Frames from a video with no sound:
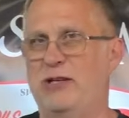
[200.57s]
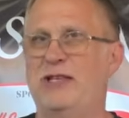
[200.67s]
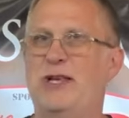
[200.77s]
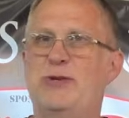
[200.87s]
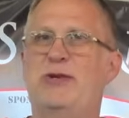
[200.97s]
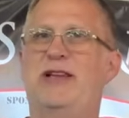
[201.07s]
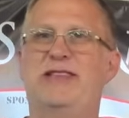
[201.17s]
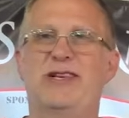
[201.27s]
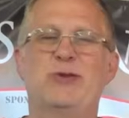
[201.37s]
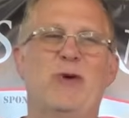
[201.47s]
at
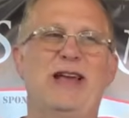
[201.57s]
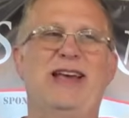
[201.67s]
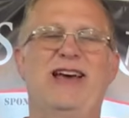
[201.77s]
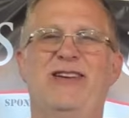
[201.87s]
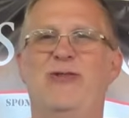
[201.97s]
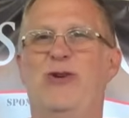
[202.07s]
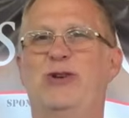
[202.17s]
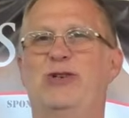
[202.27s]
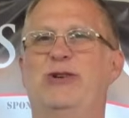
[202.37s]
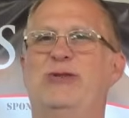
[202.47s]
this weight category.
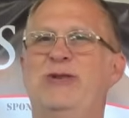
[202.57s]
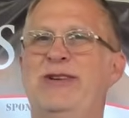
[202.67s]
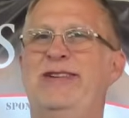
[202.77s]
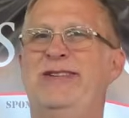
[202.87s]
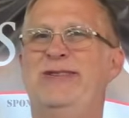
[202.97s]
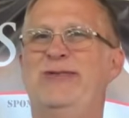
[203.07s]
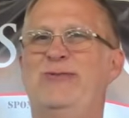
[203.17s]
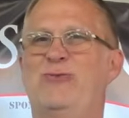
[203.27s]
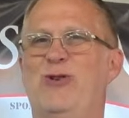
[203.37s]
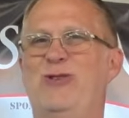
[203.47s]
So
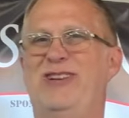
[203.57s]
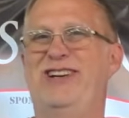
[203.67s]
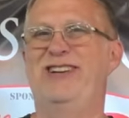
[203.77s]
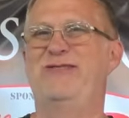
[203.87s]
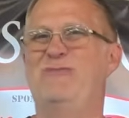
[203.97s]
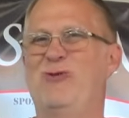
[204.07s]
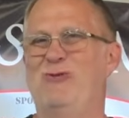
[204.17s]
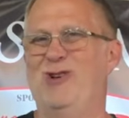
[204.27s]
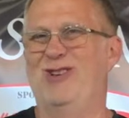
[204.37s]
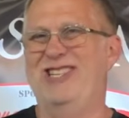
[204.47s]

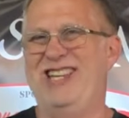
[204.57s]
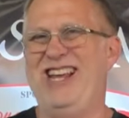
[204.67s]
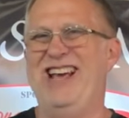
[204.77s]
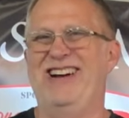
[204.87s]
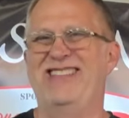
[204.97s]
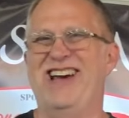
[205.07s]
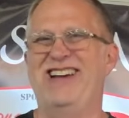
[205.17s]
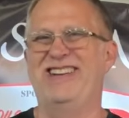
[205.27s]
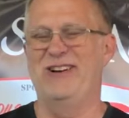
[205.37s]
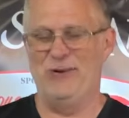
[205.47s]
we'll see how
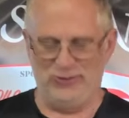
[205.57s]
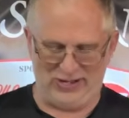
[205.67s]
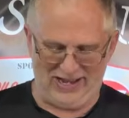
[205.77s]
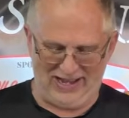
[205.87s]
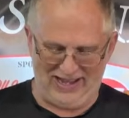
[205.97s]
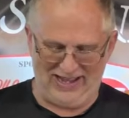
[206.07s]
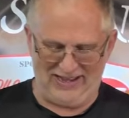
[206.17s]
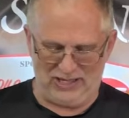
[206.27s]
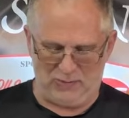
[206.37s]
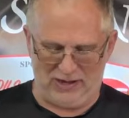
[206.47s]
that goes. I
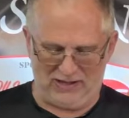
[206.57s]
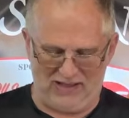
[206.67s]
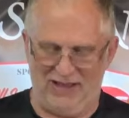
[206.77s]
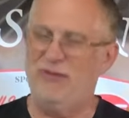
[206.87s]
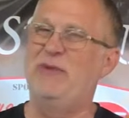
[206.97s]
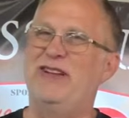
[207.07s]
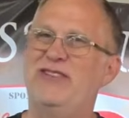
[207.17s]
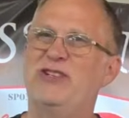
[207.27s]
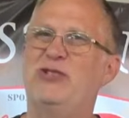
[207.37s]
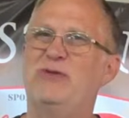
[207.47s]
expect I'll have a bit of
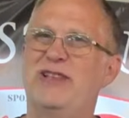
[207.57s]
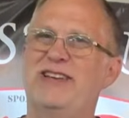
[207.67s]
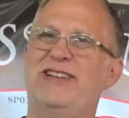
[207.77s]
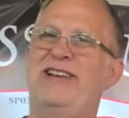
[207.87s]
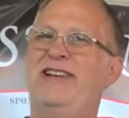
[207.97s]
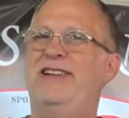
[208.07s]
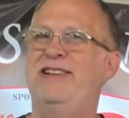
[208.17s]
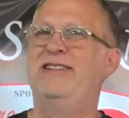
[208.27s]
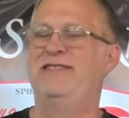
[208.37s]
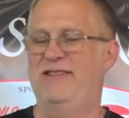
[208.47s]
an issue with it.
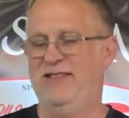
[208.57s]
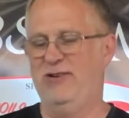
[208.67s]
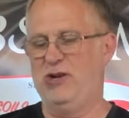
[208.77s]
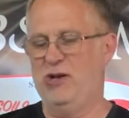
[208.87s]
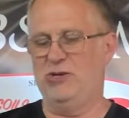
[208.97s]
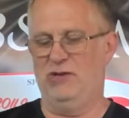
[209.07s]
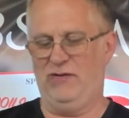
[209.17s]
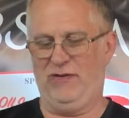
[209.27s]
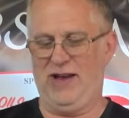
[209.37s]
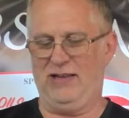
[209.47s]
There's also
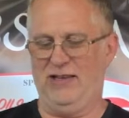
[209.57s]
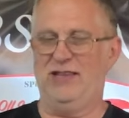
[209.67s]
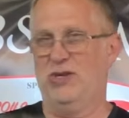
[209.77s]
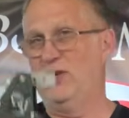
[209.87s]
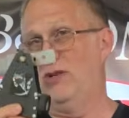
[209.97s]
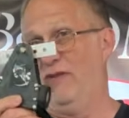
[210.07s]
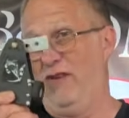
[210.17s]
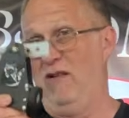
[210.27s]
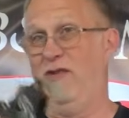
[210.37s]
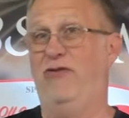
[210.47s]
the fact that this is the
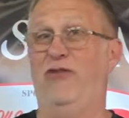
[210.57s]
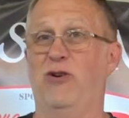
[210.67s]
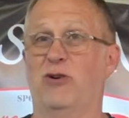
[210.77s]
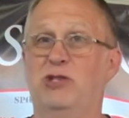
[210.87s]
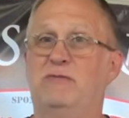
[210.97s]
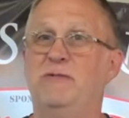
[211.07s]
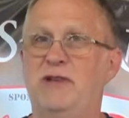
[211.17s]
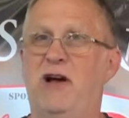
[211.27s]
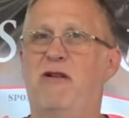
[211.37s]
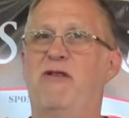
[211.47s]
very first
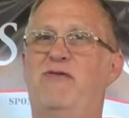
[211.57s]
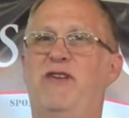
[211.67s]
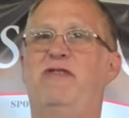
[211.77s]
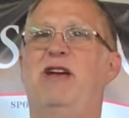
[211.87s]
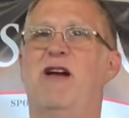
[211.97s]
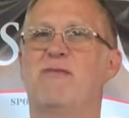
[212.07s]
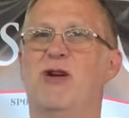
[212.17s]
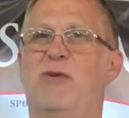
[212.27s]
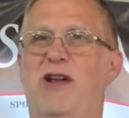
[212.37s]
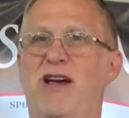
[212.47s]
150 gram
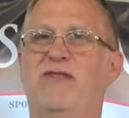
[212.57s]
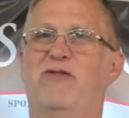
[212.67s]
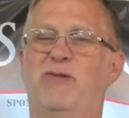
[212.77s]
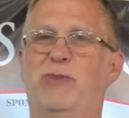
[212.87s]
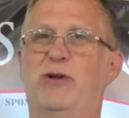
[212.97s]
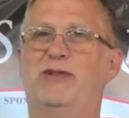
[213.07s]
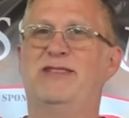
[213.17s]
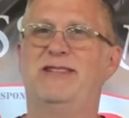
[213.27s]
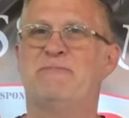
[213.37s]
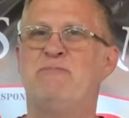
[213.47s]
robot I've ever
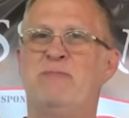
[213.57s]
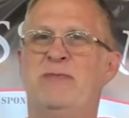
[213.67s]
built, and